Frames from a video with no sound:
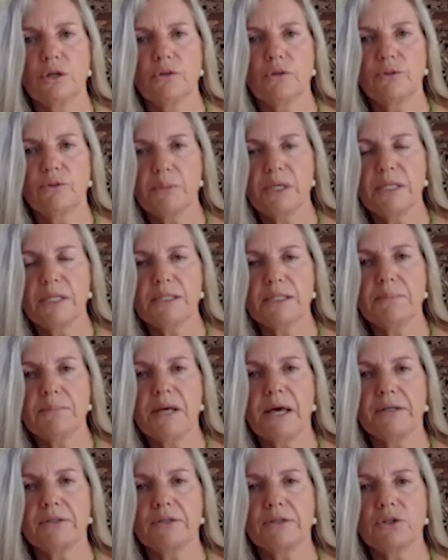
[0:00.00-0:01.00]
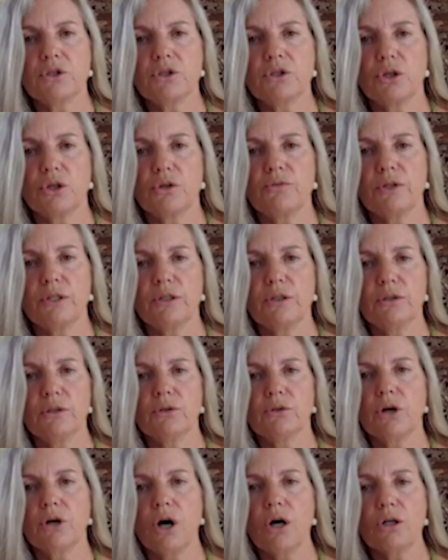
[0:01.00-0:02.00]
For me, it's about serving
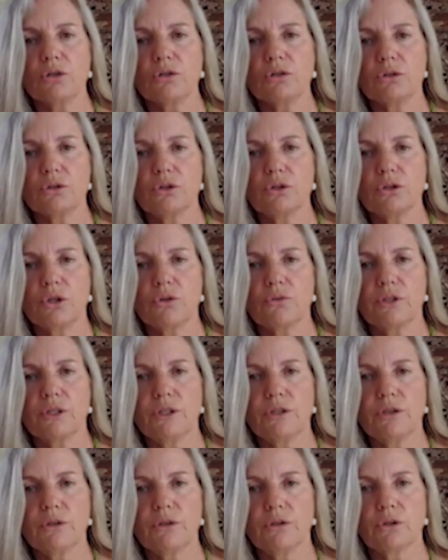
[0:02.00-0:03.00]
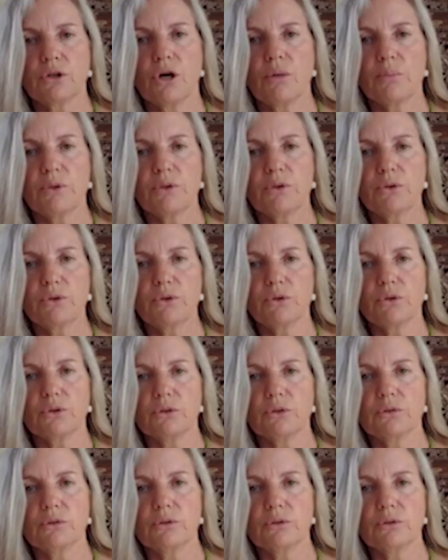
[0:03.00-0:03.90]
God, serving the common good.